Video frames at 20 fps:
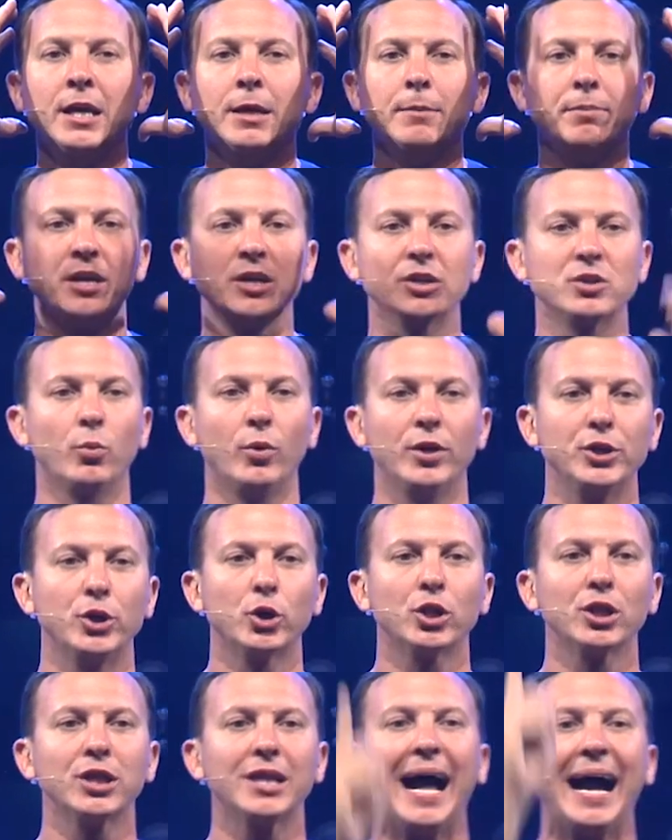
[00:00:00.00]
Because when
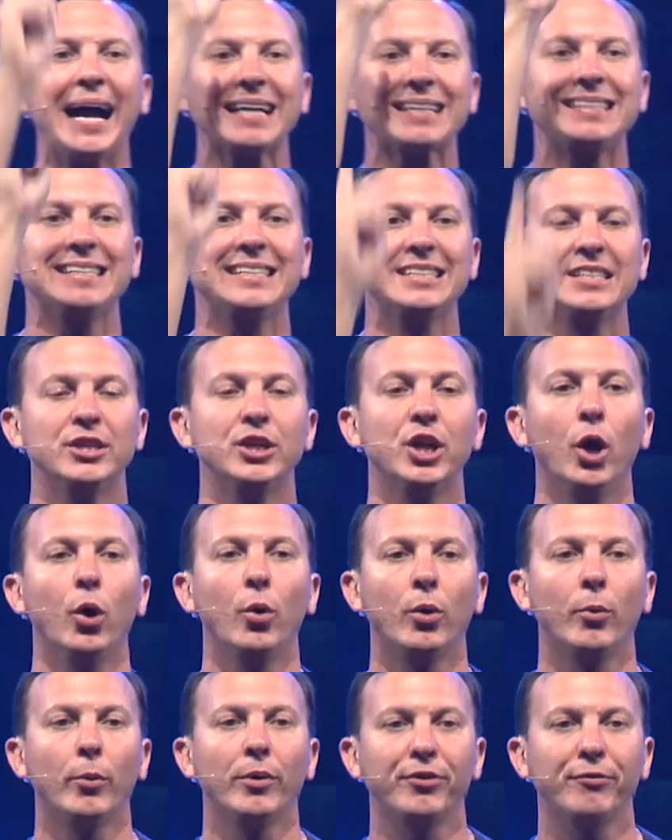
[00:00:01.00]
you're locked into
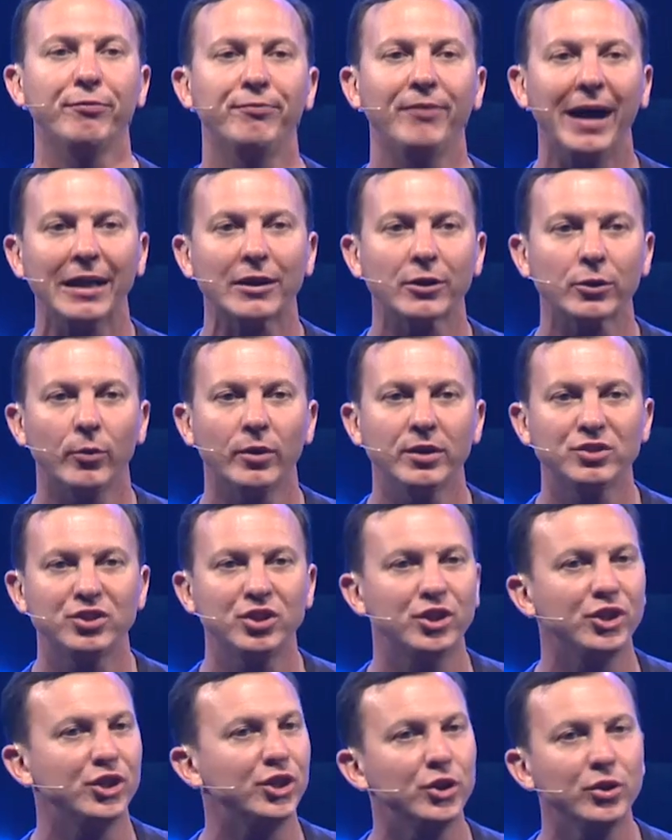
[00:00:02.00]
knowing what the Father wants
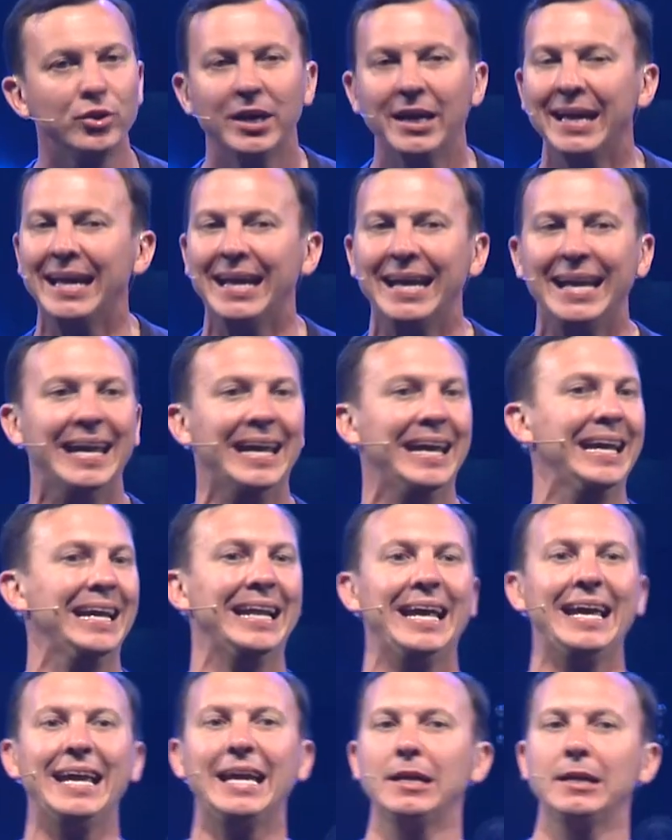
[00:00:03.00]
you to do, it
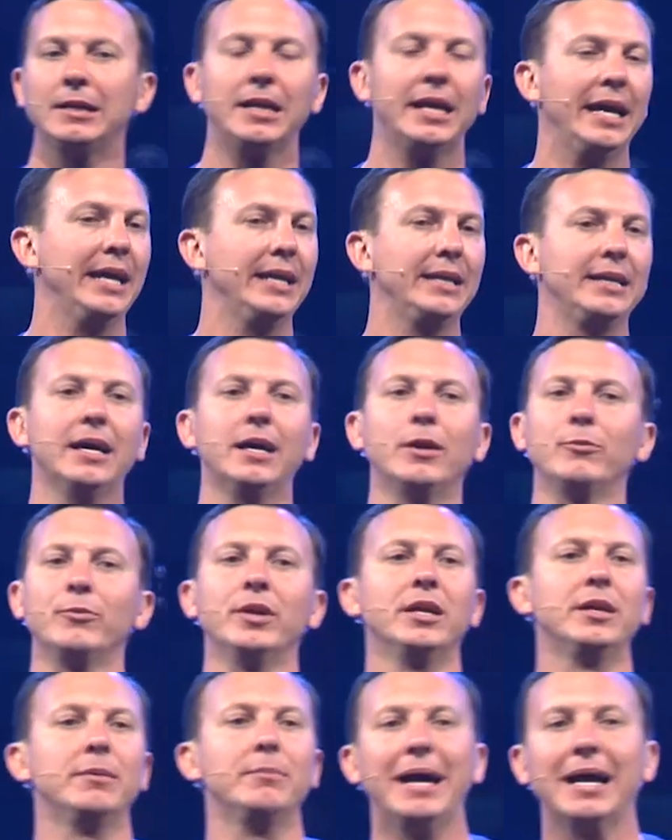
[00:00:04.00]
ain't, it doesn't
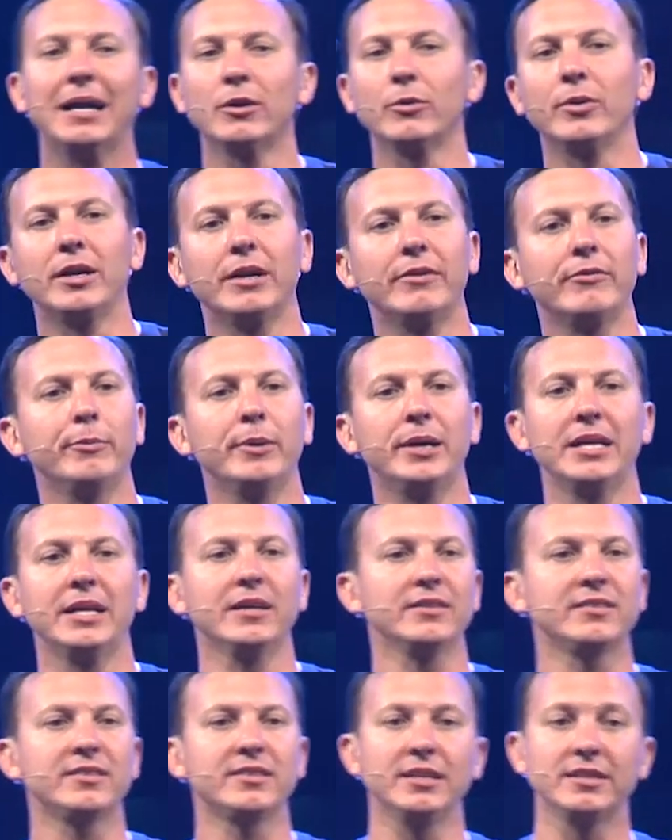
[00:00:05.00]
really matter what everybody
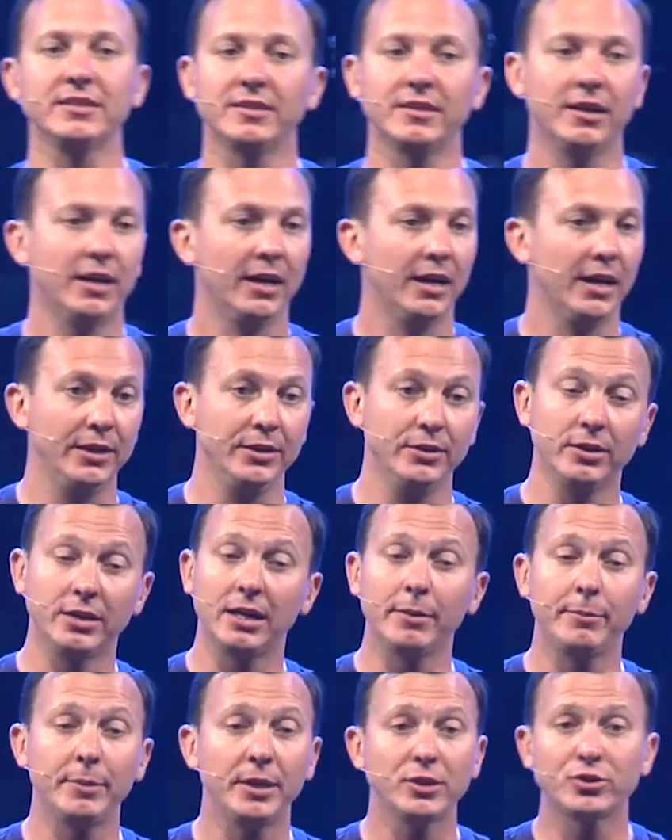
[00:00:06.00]
else thinks. And you don't
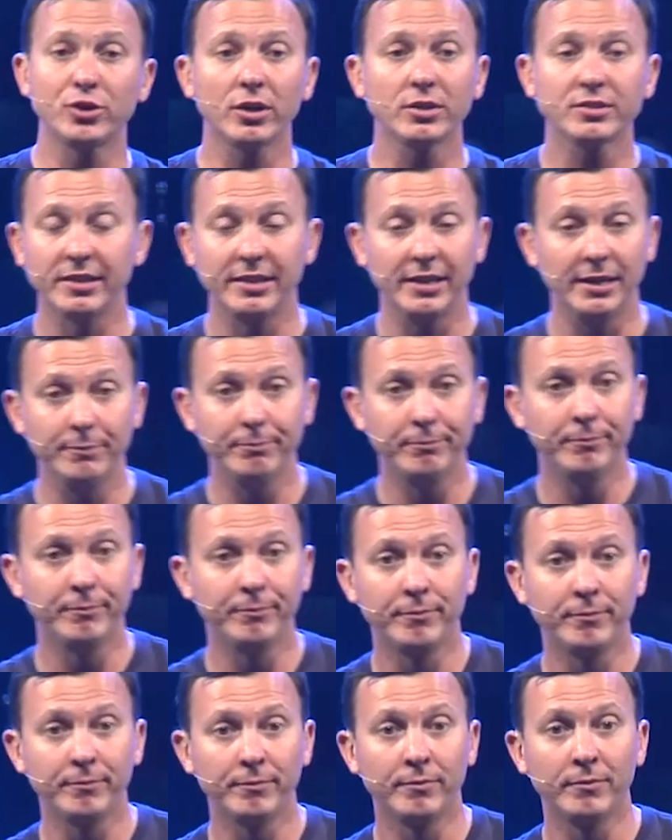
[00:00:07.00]
gotta be a jerk to
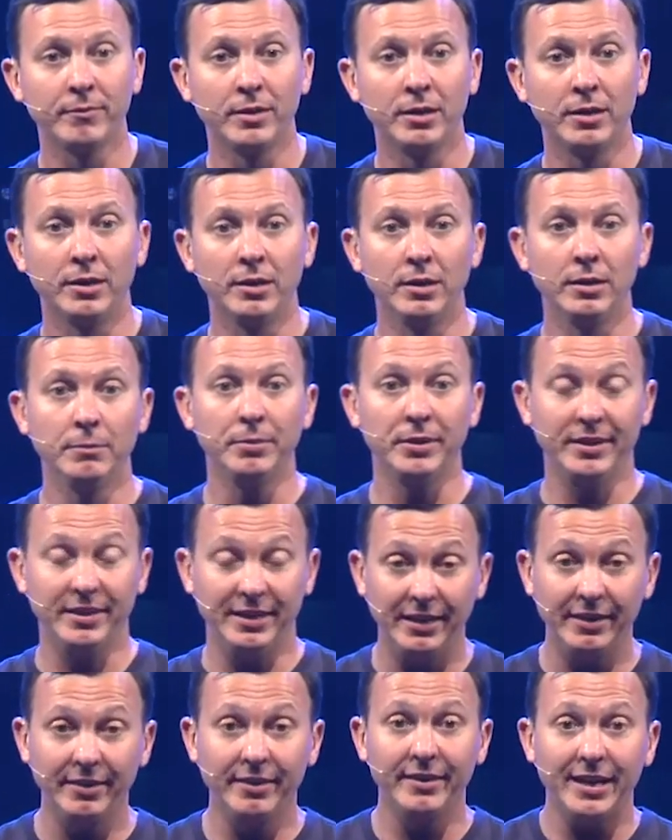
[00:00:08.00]
them. But at the
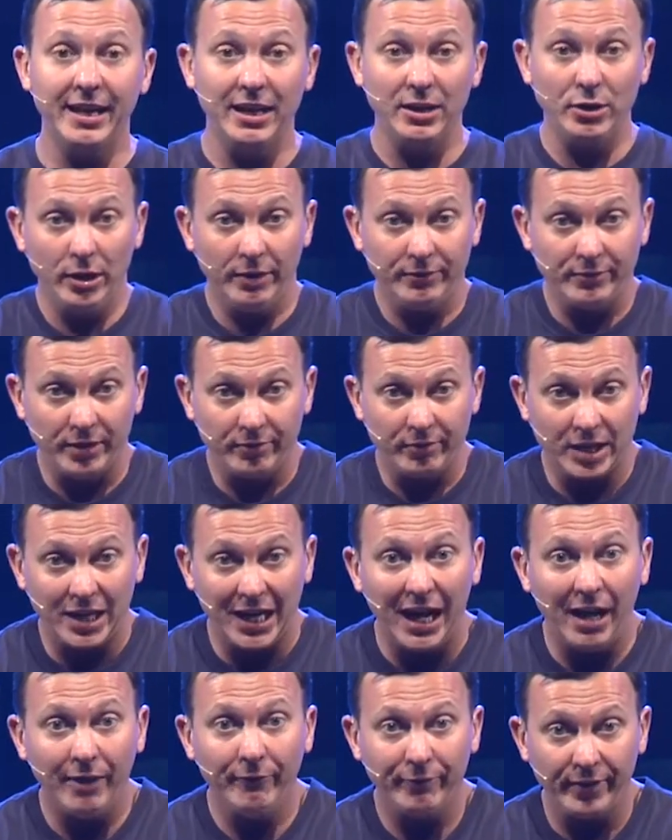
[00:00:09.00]
end of the day, you have to have the
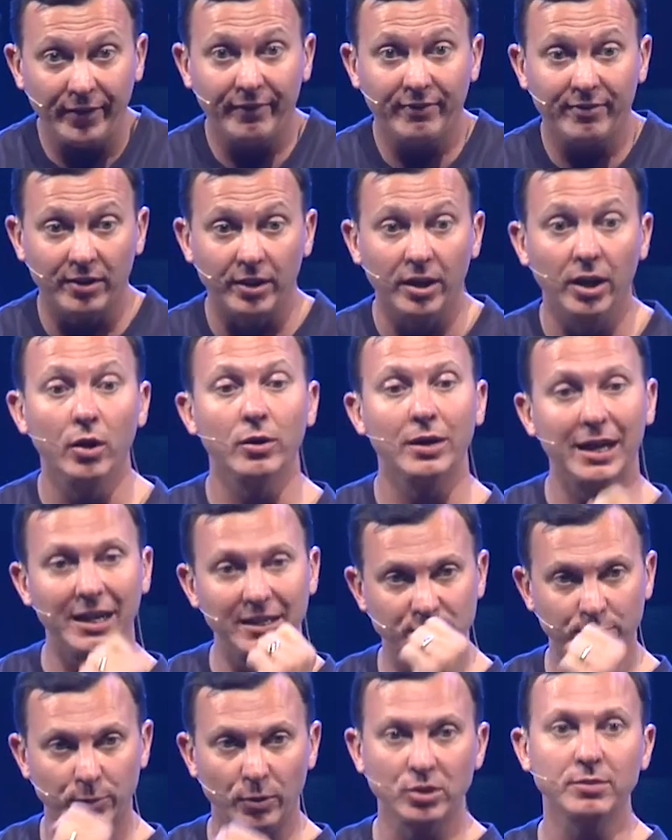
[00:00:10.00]
confidence to know
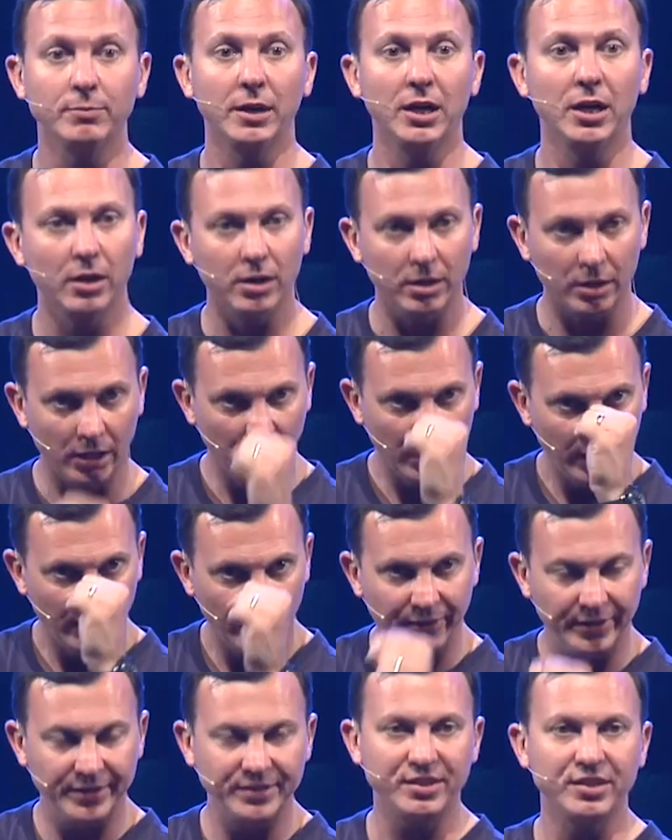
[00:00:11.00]
God spoke to my heart.
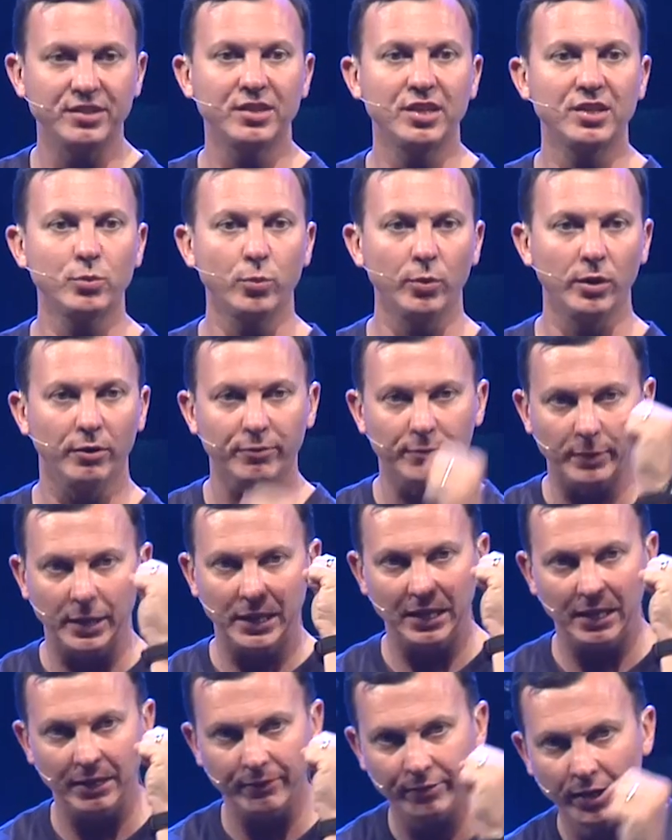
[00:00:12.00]
This is his will for my
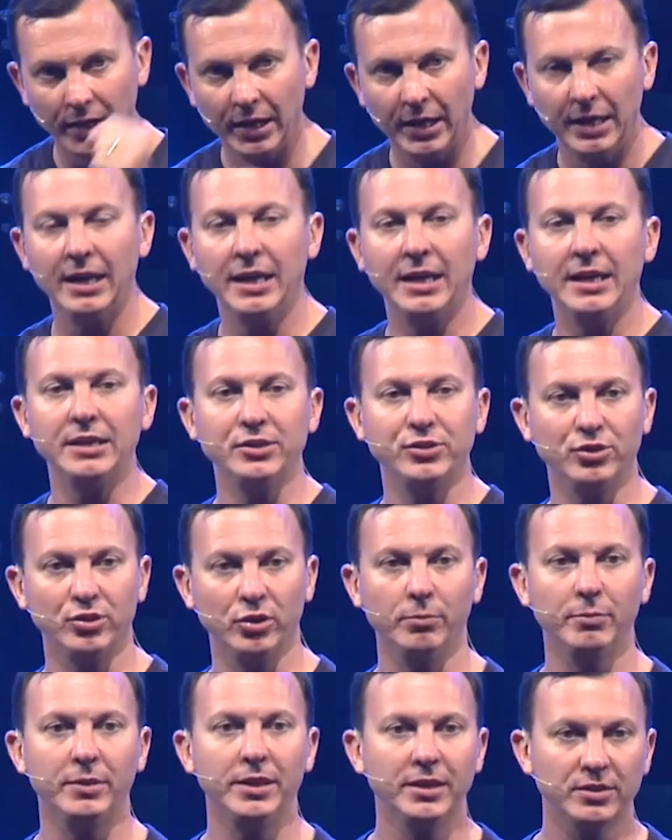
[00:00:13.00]
life. He's
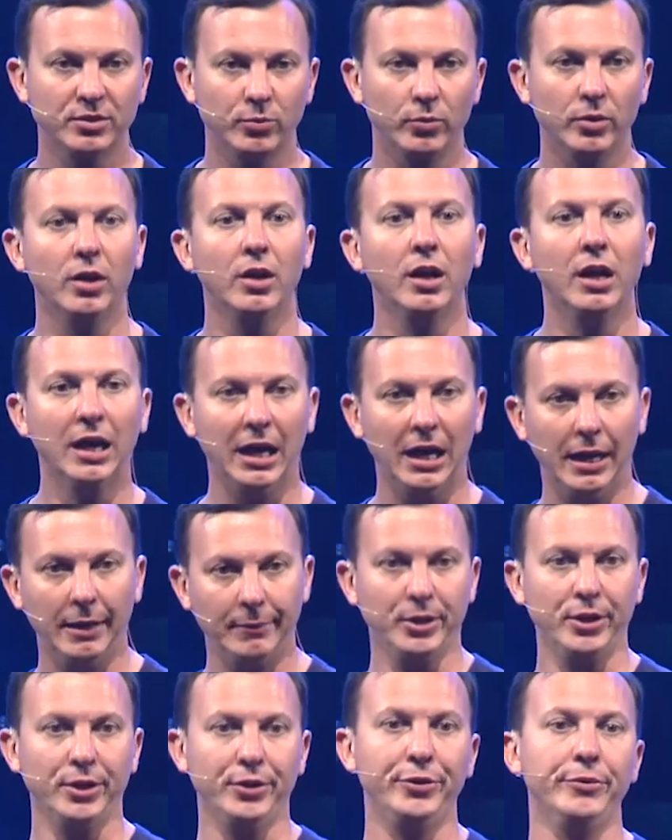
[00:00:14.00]
shown me his will.
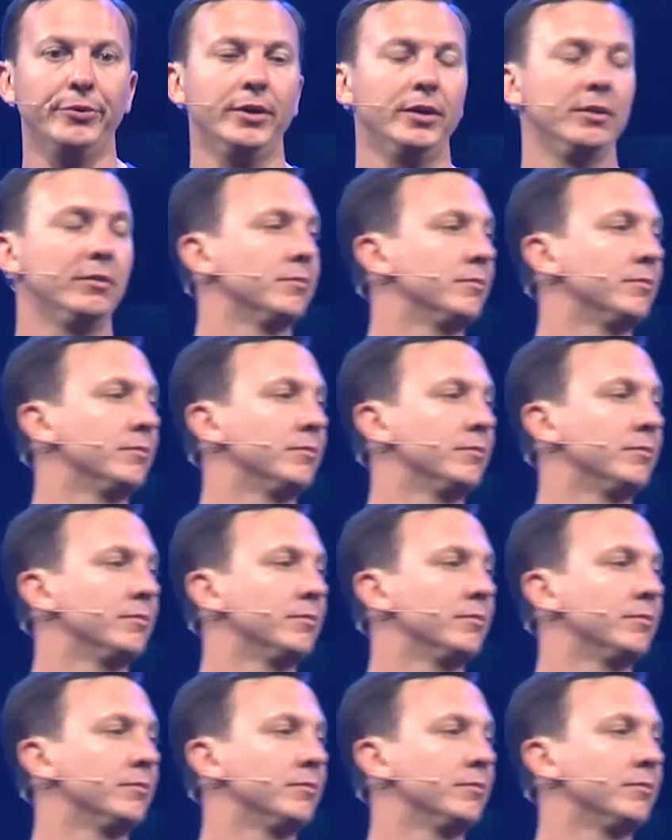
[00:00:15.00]
I'm gonna do it.